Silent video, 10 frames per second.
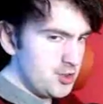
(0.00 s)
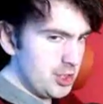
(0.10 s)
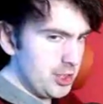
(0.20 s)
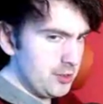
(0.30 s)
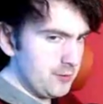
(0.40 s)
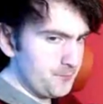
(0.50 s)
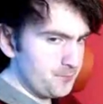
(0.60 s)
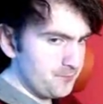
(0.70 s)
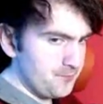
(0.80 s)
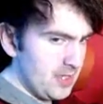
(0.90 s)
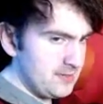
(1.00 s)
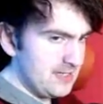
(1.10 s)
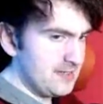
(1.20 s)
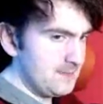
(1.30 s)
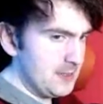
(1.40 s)
to
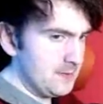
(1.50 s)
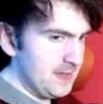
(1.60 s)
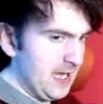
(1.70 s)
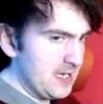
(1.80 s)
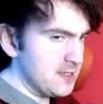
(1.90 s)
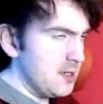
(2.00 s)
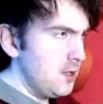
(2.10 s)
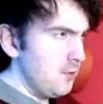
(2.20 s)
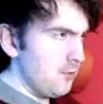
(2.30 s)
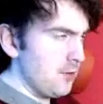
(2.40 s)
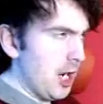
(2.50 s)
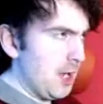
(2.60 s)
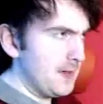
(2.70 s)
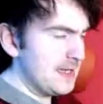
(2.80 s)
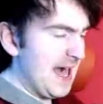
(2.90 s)
Disney movies
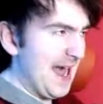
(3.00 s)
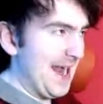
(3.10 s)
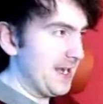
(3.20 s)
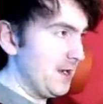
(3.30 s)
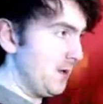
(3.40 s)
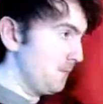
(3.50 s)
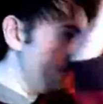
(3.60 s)
rather than